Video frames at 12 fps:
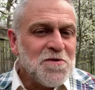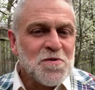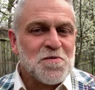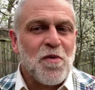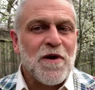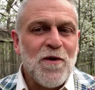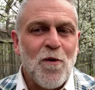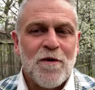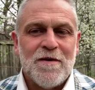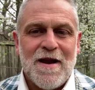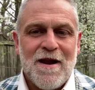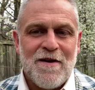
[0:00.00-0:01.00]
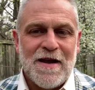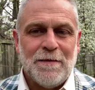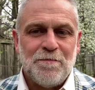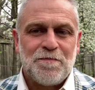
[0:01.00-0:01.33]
was pretty ordinary.